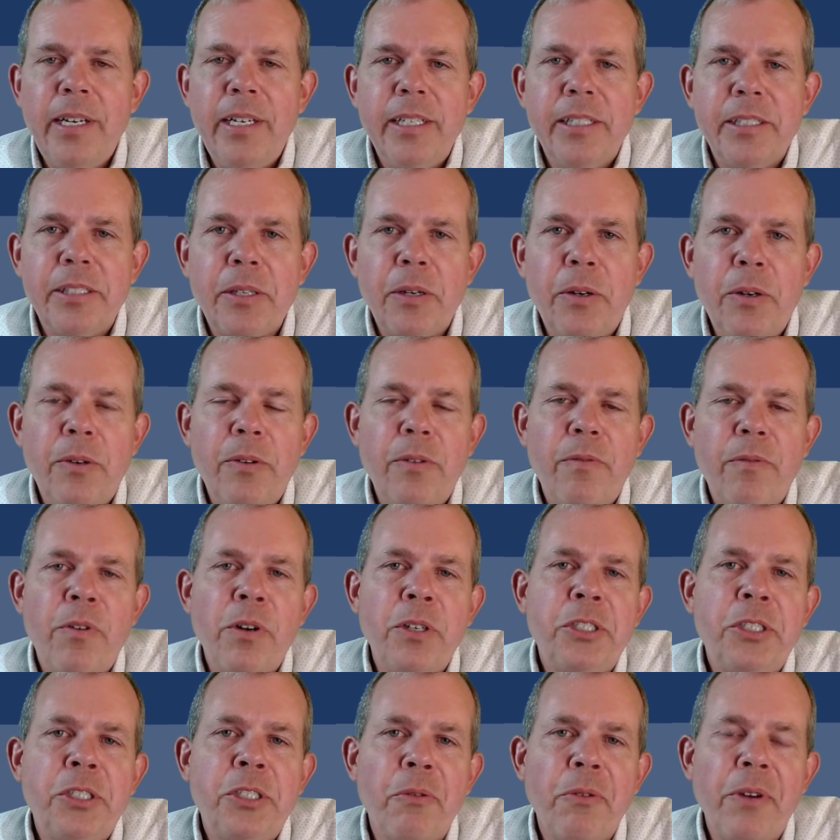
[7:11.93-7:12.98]
So
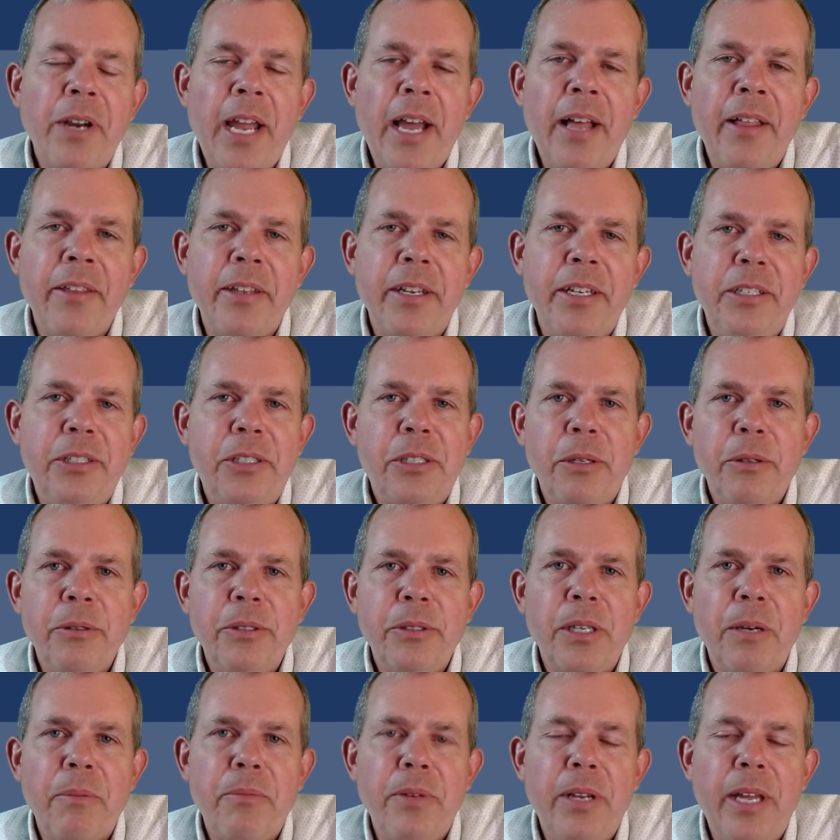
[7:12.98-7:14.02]
virtual reality
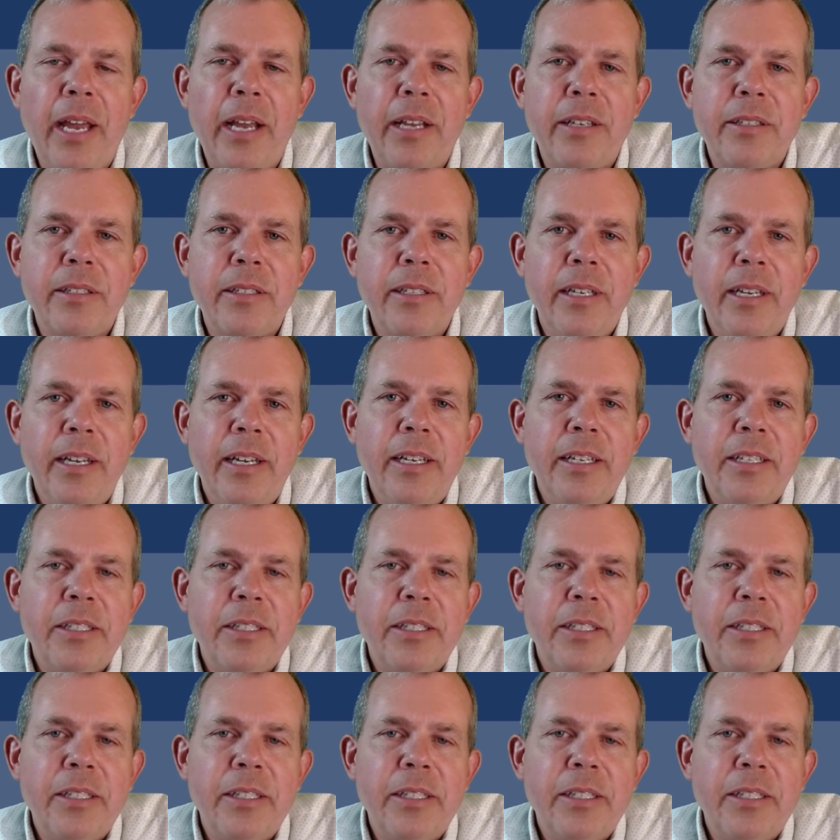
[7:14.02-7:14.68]
shows up next.